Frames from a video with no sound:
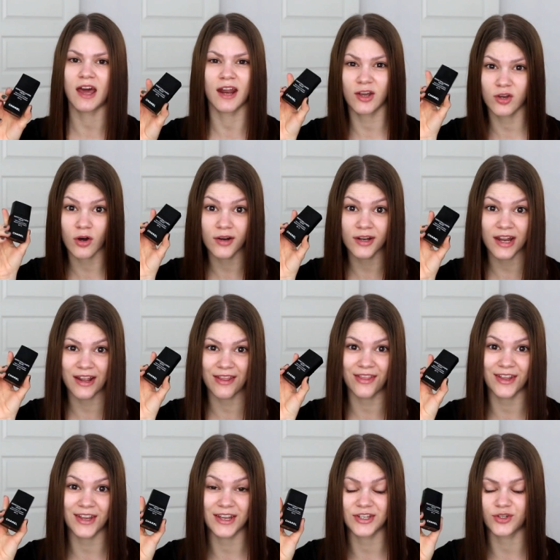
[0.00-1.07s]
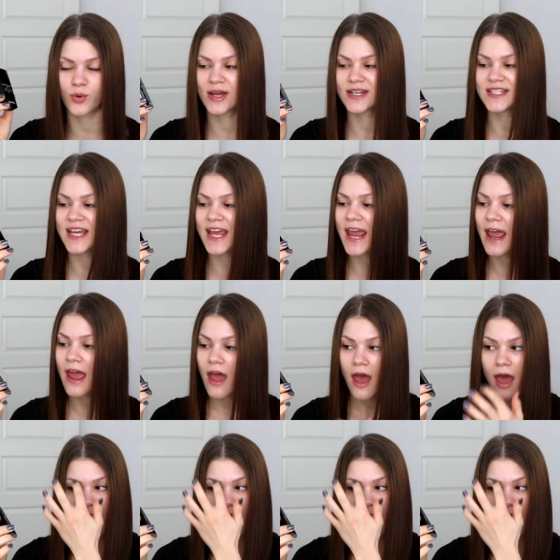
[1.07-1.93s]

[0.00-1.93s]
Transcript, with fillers: and I got it in the 20